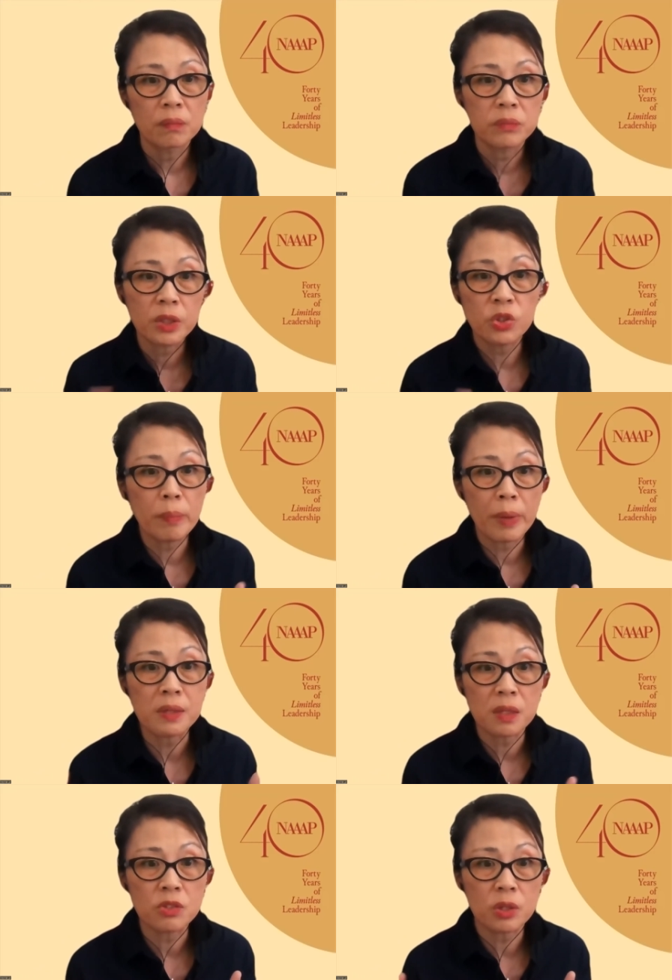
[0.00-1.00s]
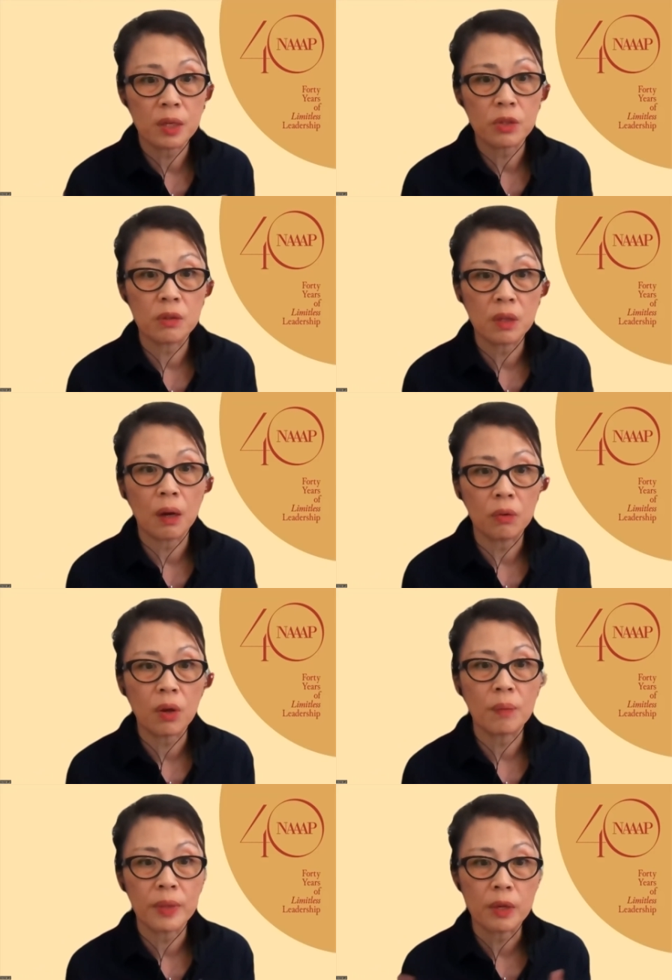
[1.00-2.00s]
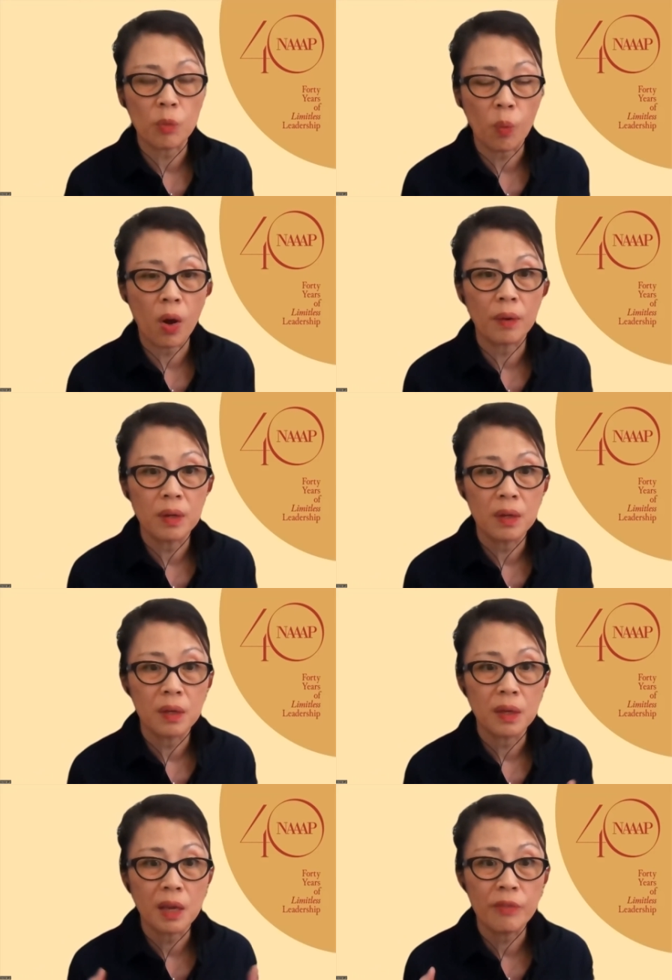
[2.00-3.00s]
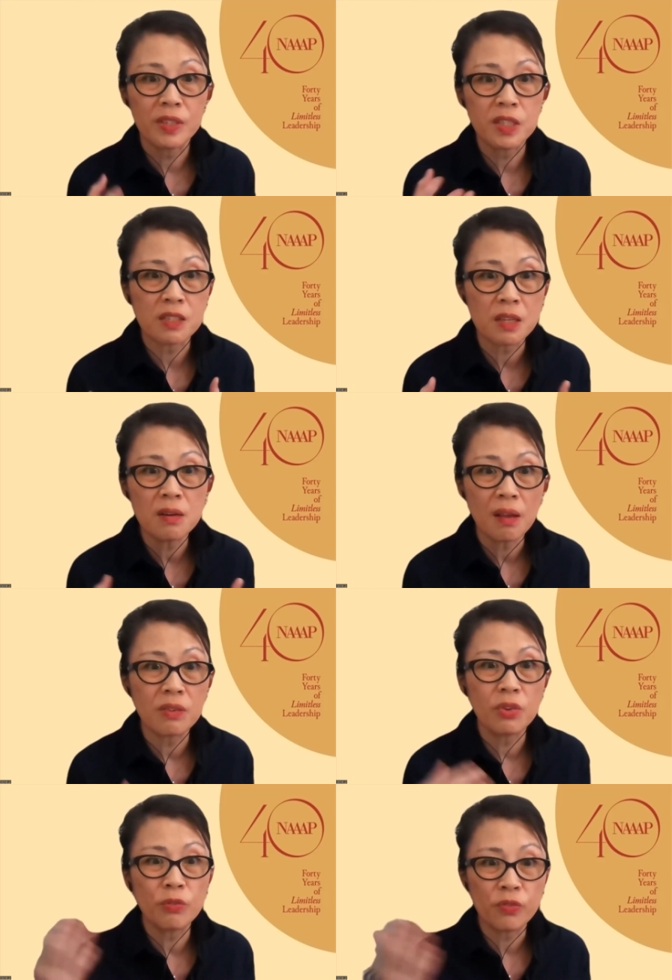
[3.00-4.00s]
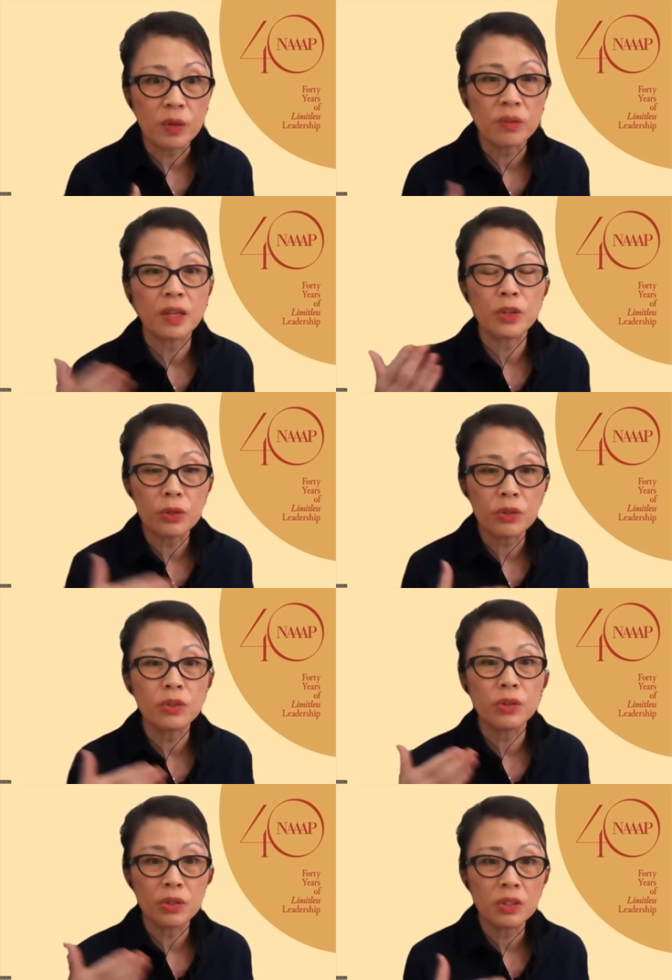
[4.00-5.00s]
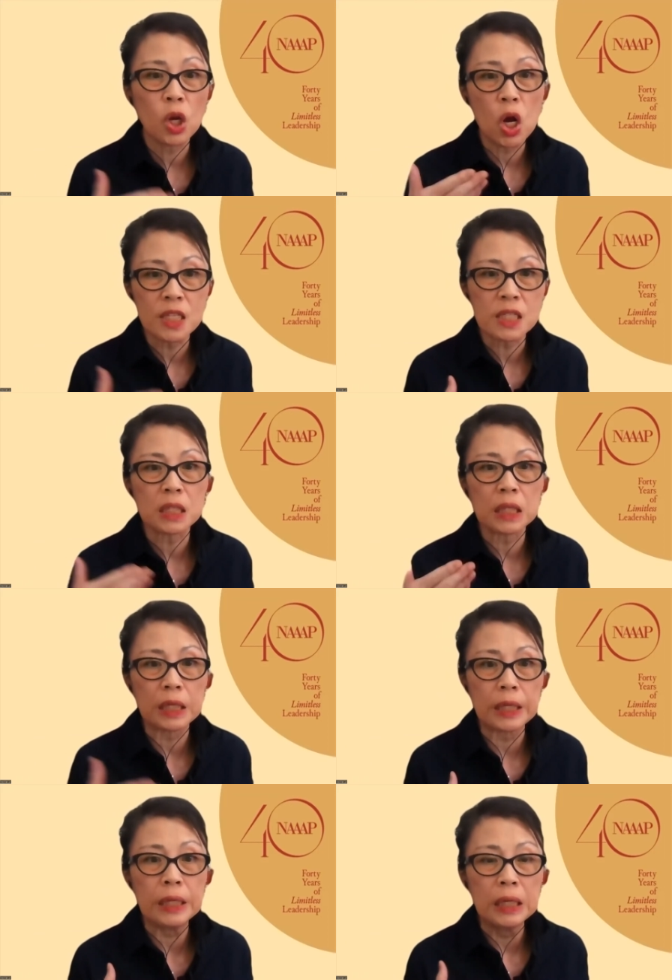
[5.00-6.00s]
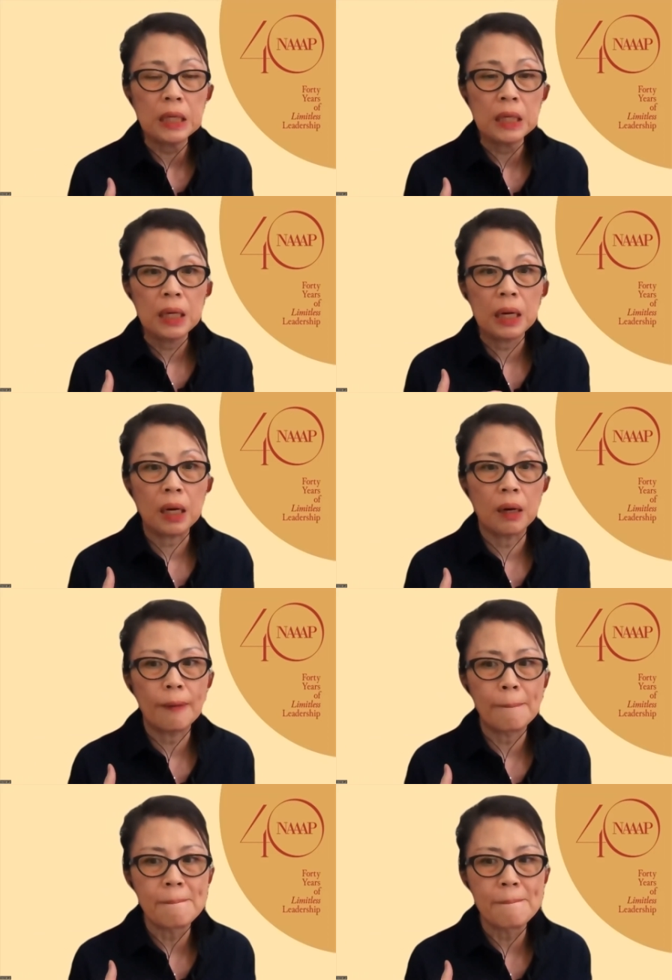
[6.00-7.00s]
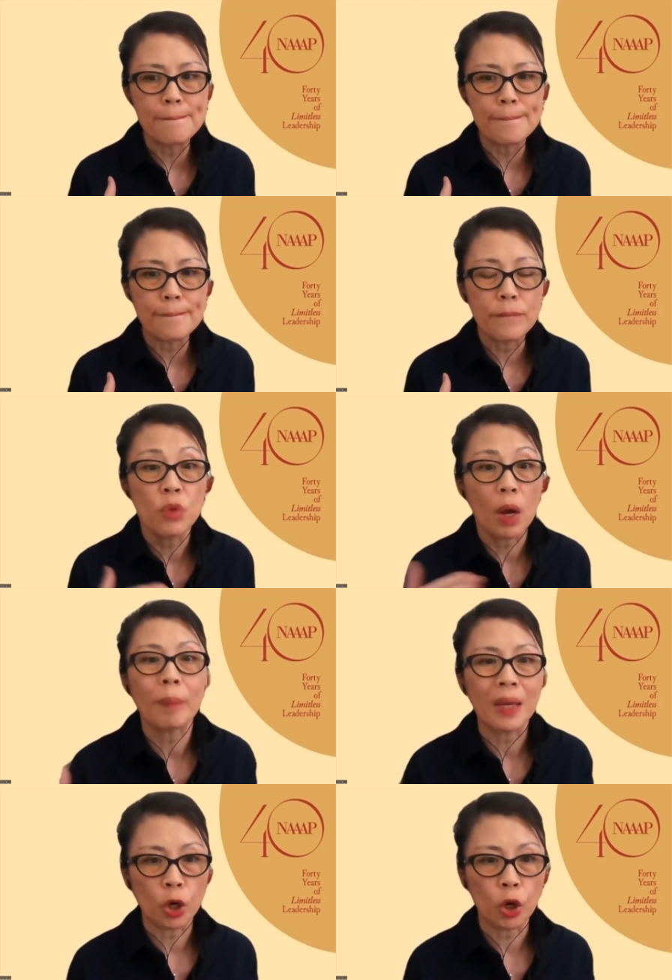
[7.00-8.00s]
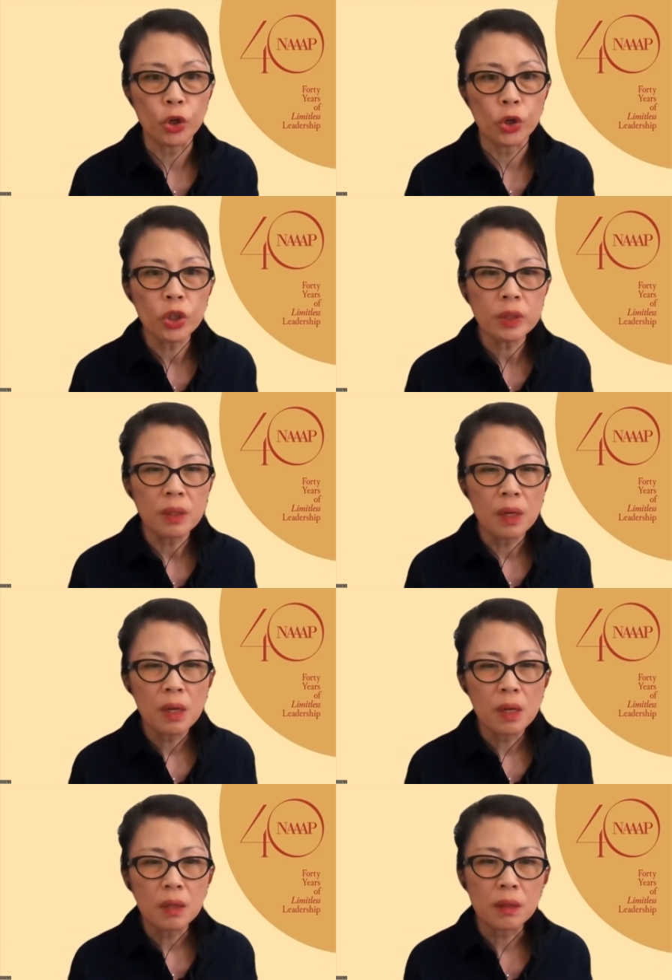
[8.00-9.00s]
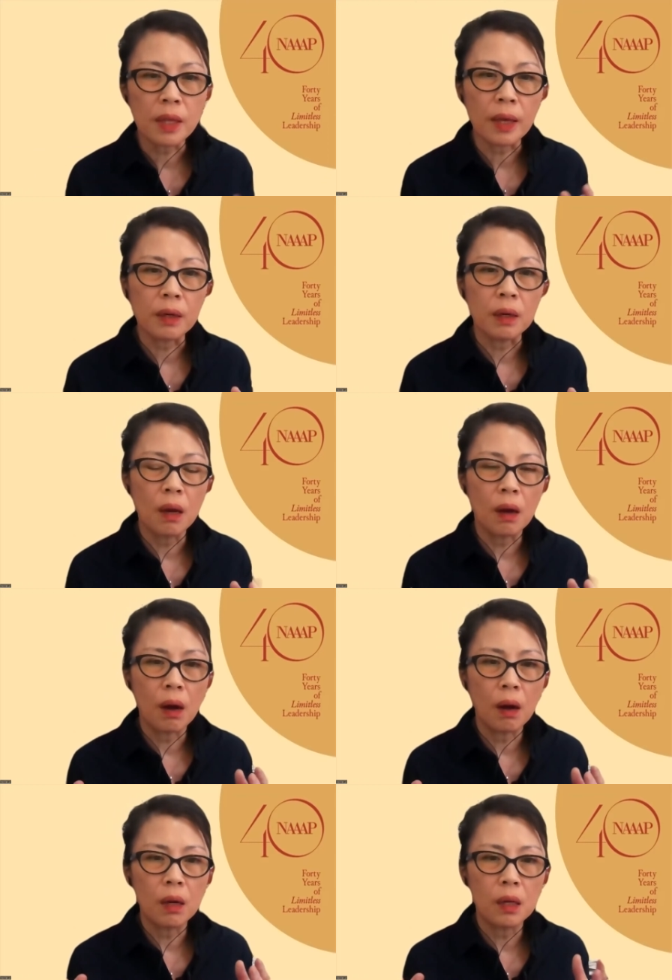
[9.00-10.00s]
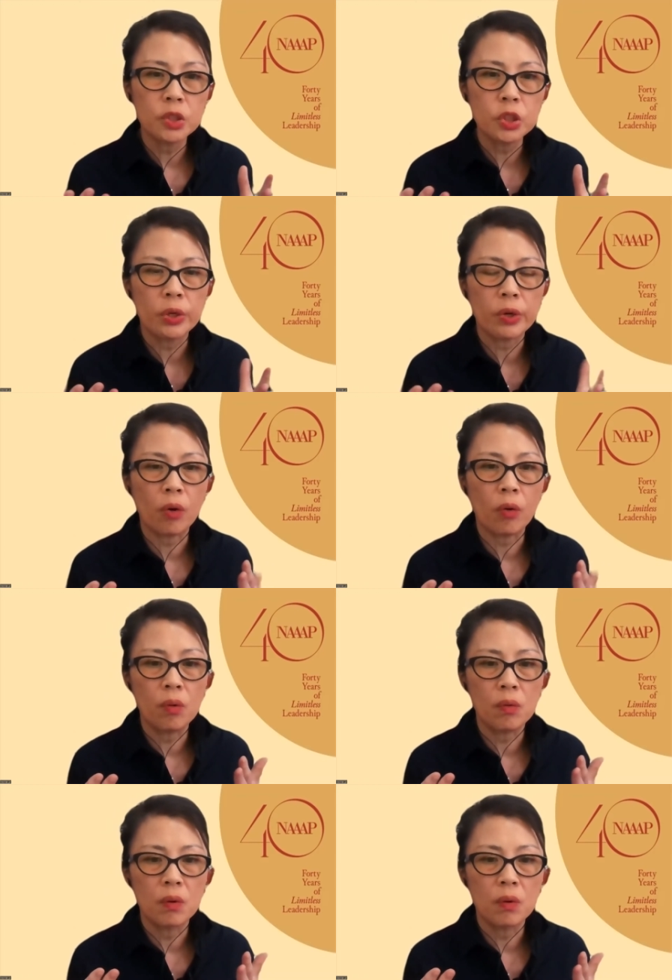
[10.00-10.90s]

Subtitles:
Does your message get you the outcome that you want? If it doesn't, and you feel that you're constantly not being heard, then you